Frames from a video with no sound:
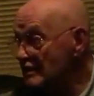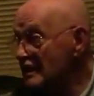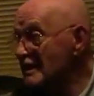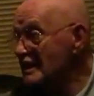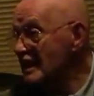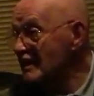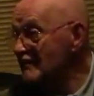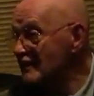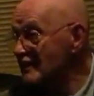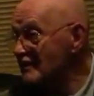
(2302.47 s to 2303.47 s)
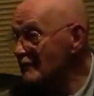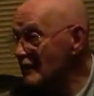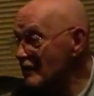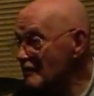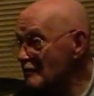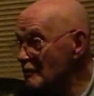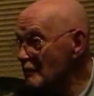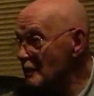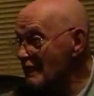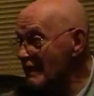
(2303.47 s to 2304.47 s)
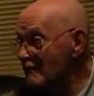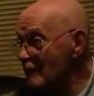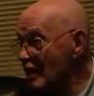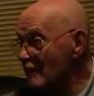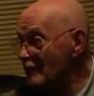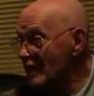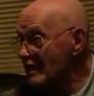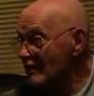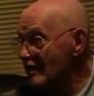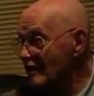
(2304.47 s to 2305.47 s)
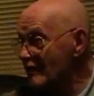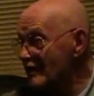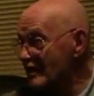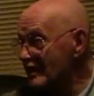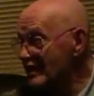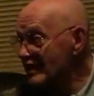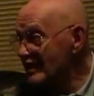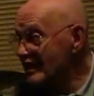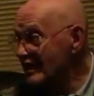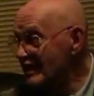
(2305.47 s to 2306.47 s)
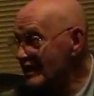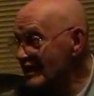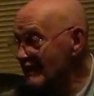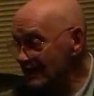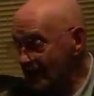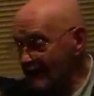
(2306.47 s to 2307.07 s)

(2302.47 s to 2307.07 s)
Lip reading: I have. I've got a picture of my youngest stood next to it, and I was like, "Daddy knows that man."